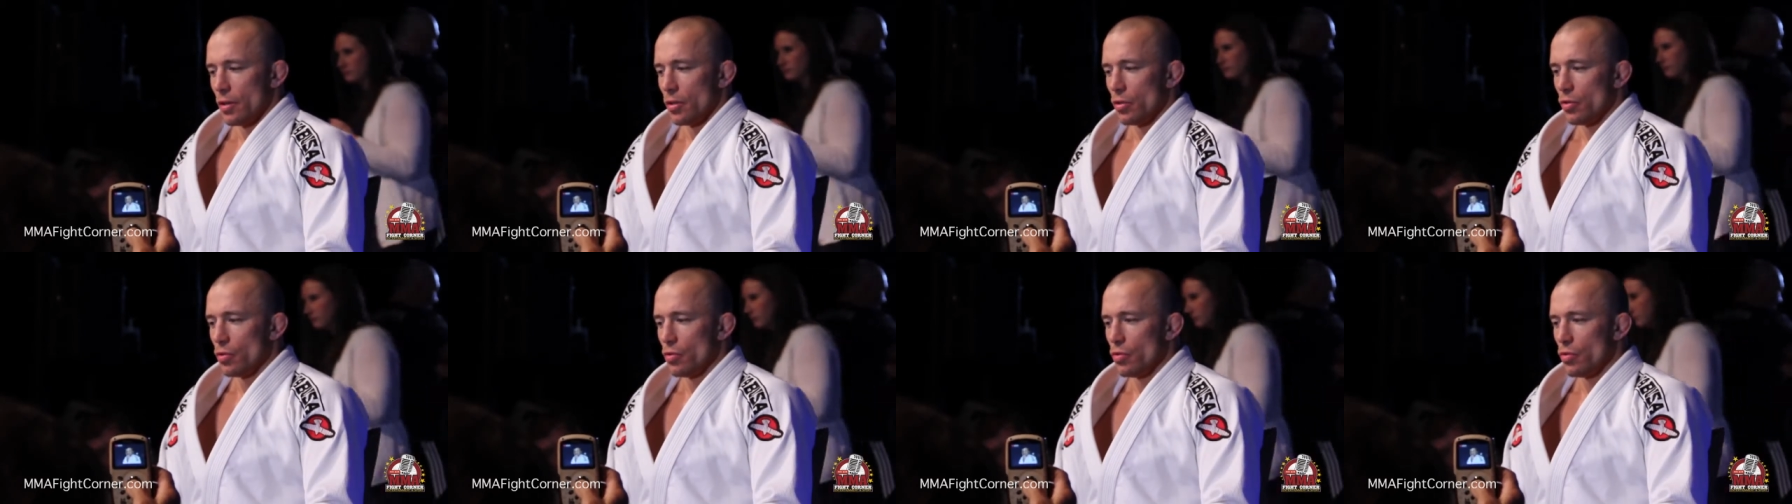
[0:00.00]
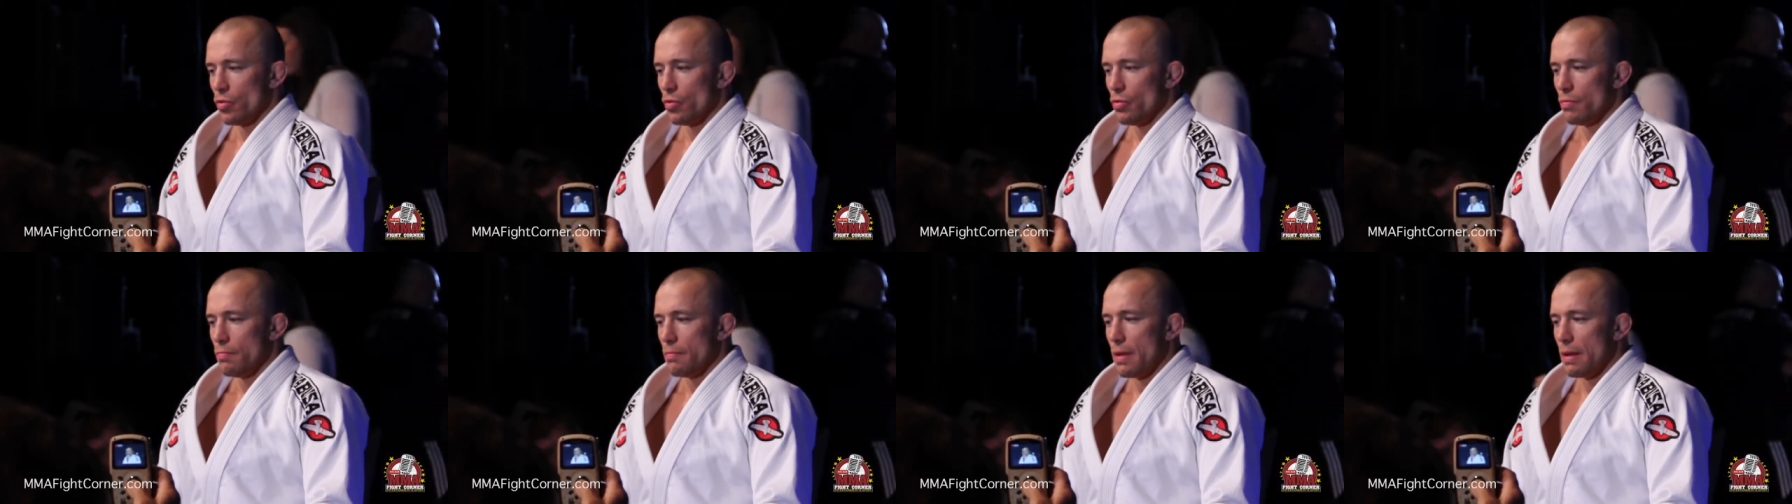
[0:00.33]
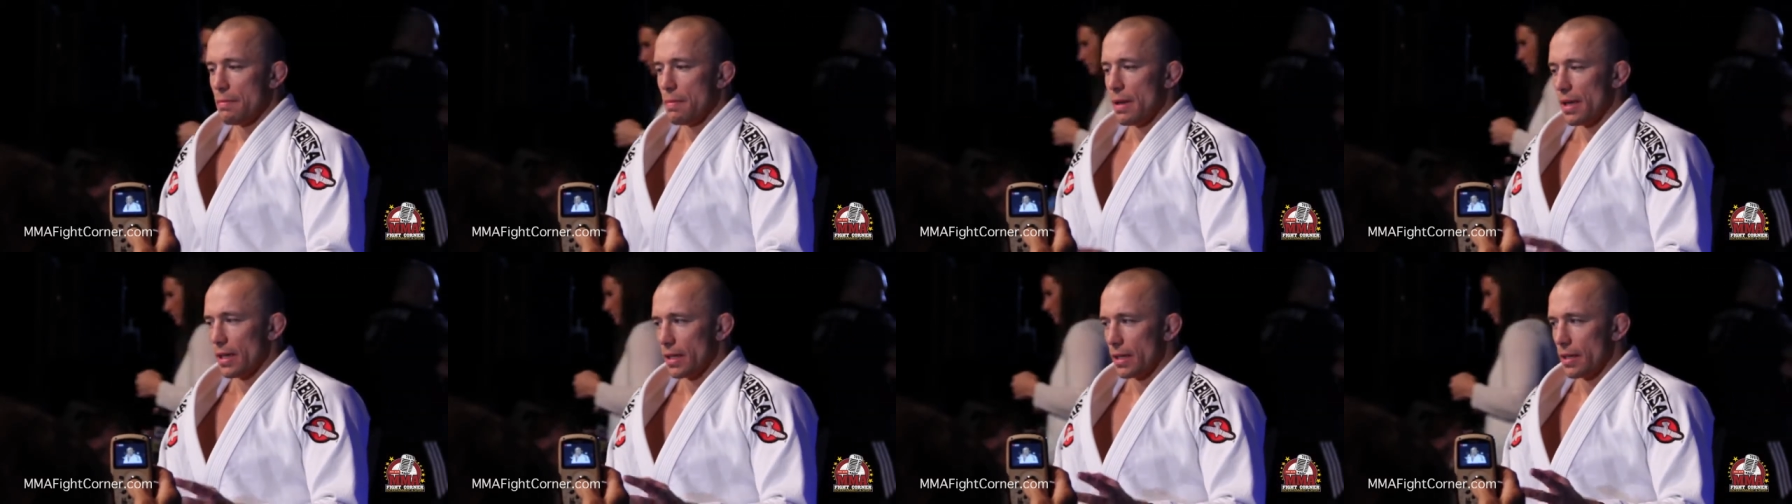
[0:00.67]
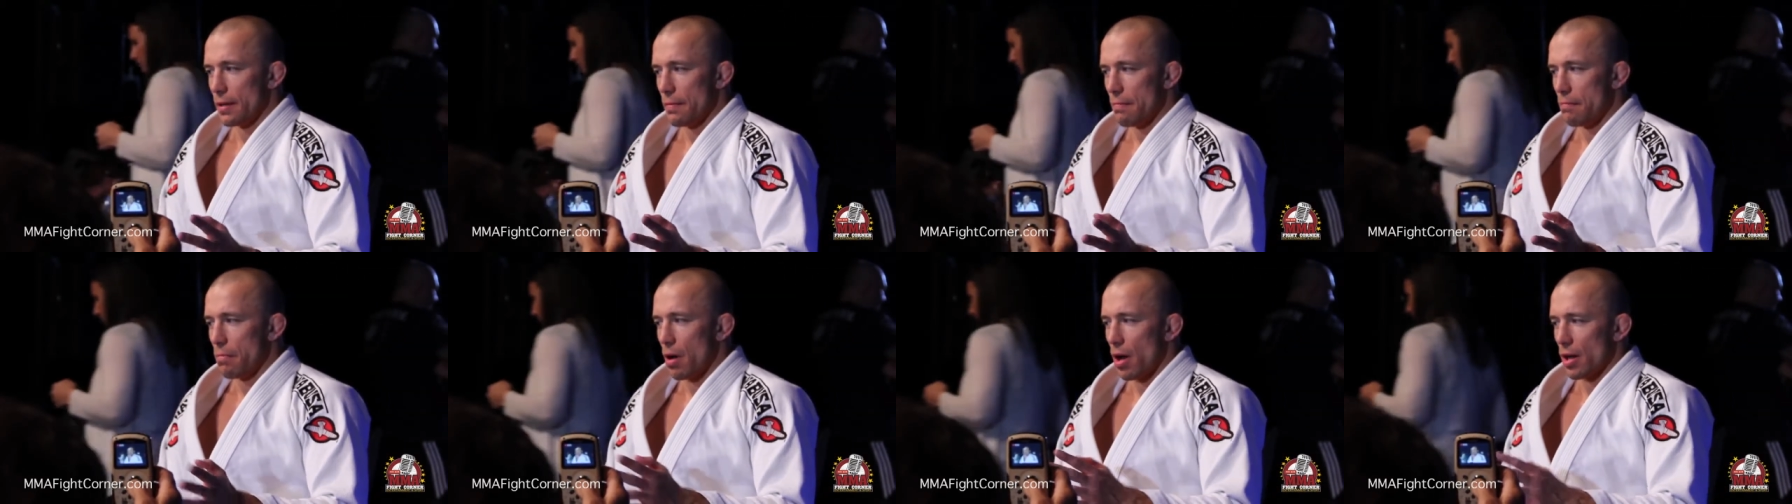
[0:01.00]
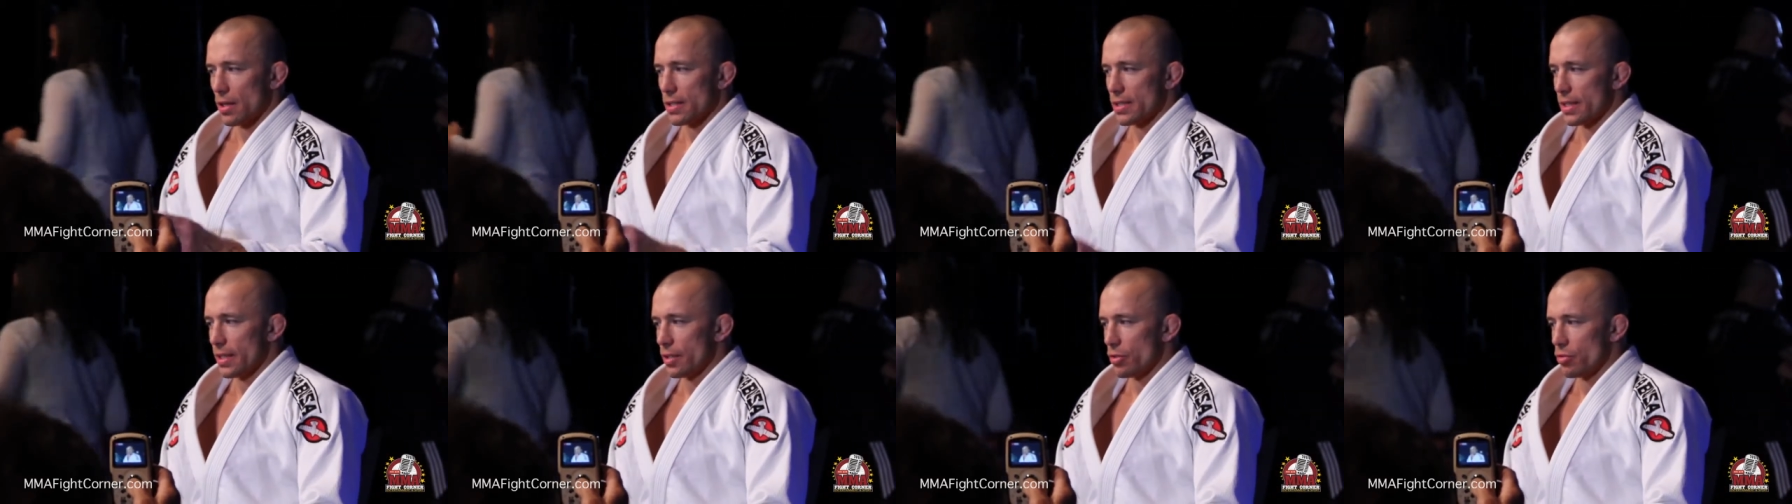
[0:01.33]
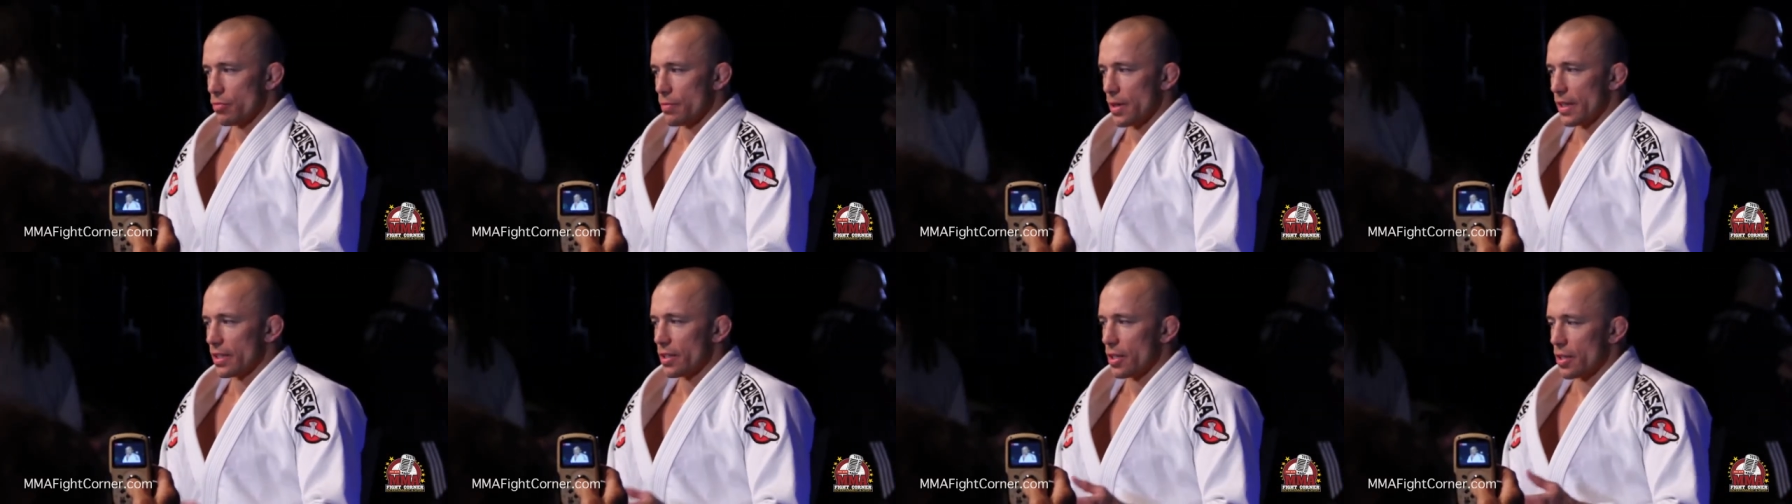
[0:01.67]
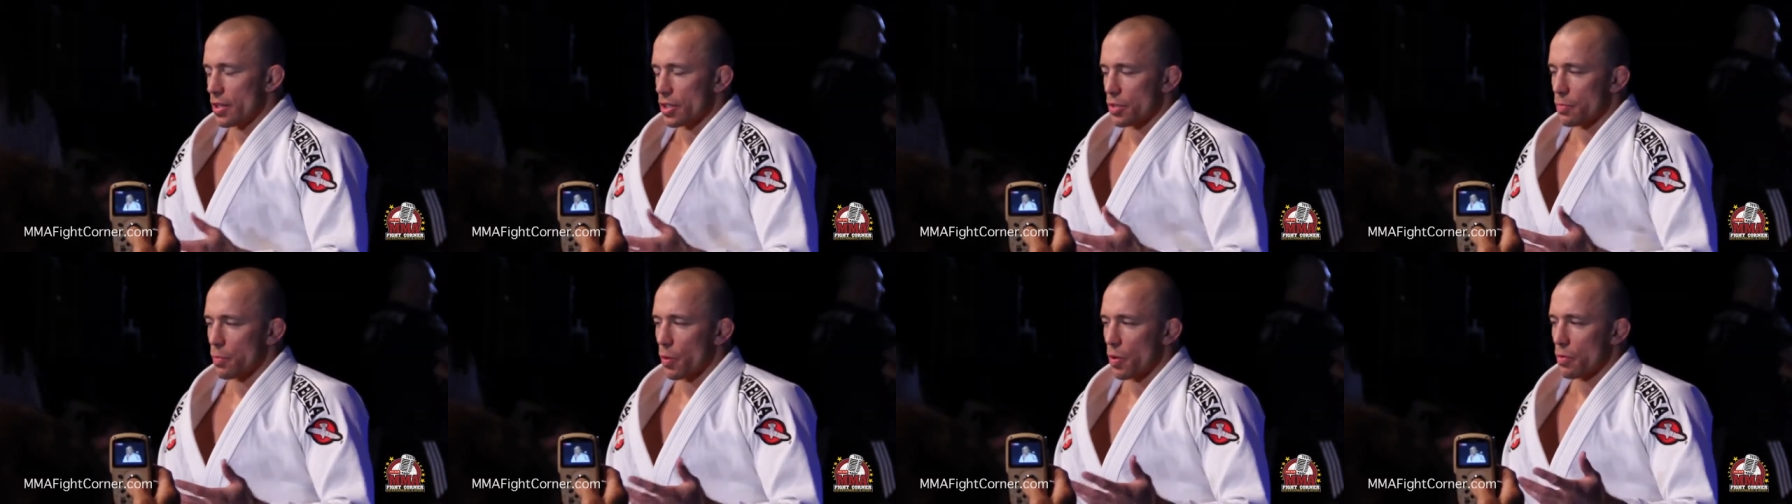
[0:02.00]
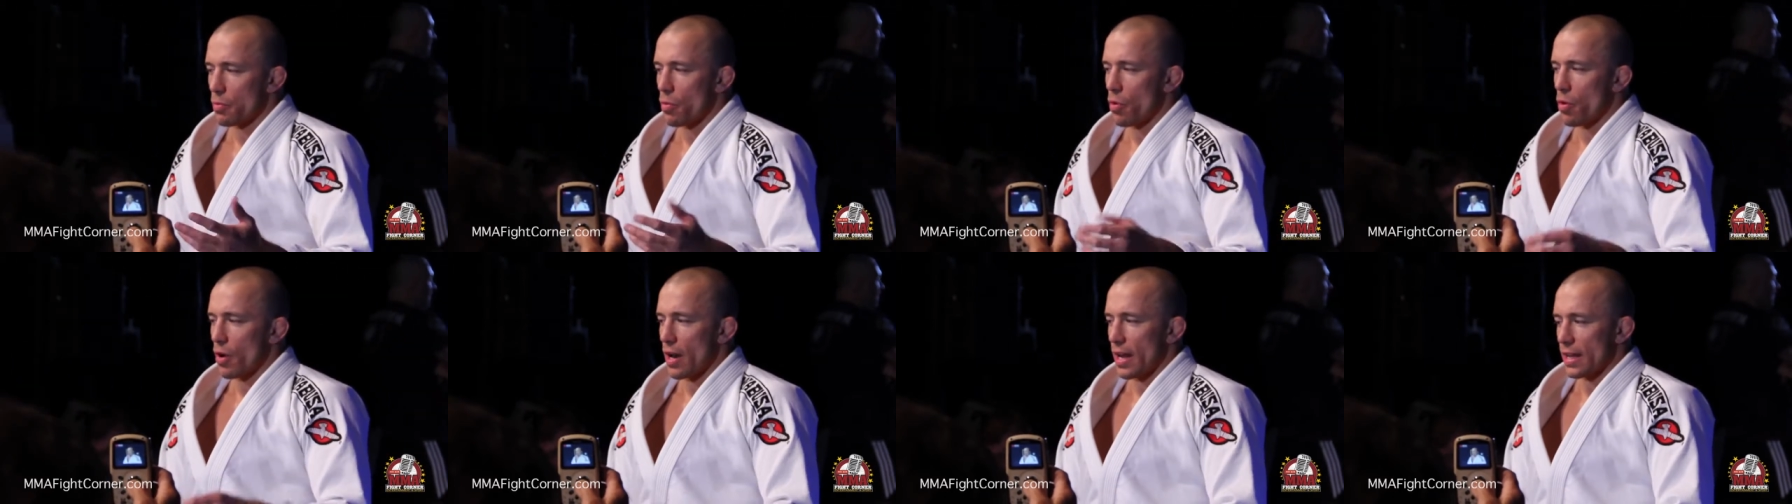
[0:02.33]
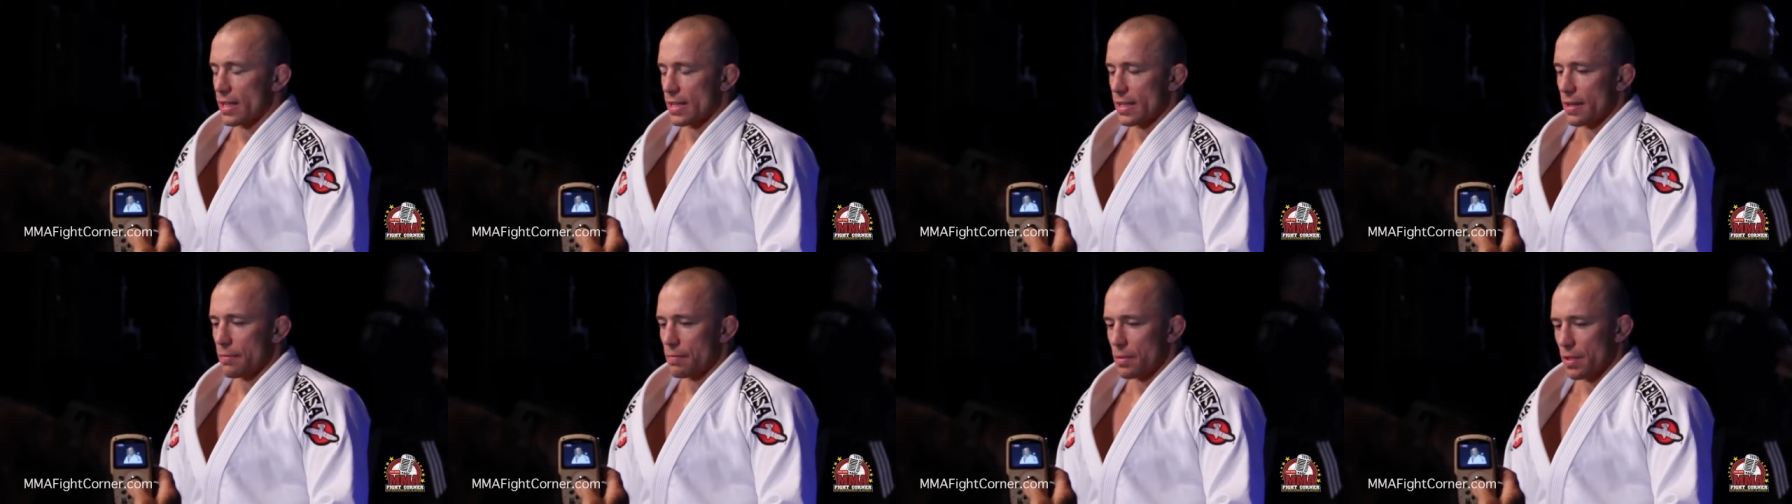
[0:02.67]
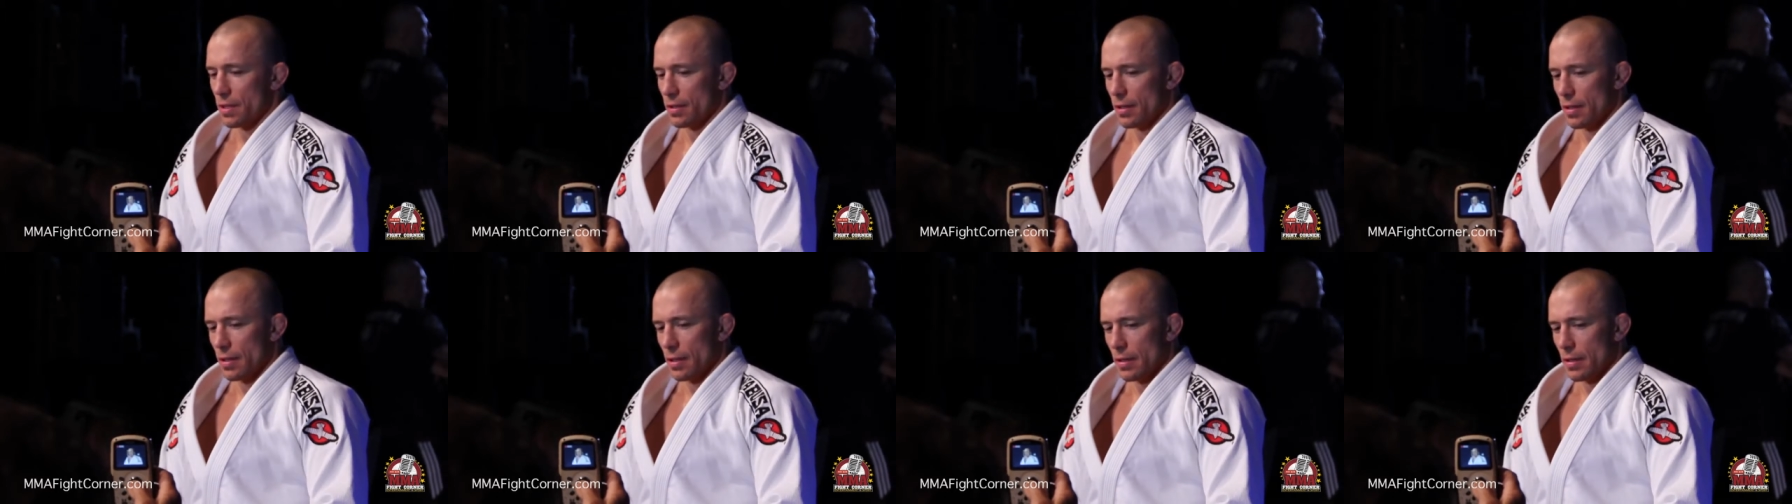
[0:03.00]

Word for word: to mimic boxing to make the sport more accepted.